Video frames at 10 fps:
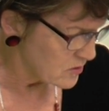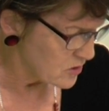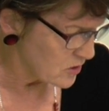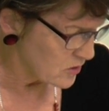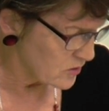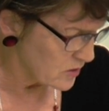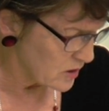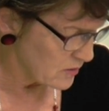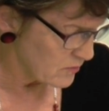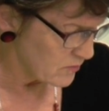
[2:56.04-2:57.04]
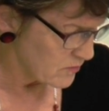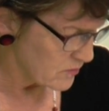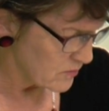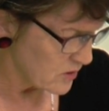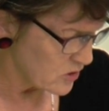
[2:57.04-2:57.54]
John.
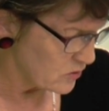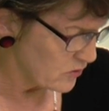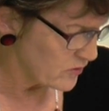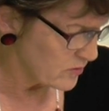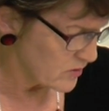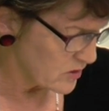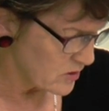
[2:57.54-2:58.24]
2 of them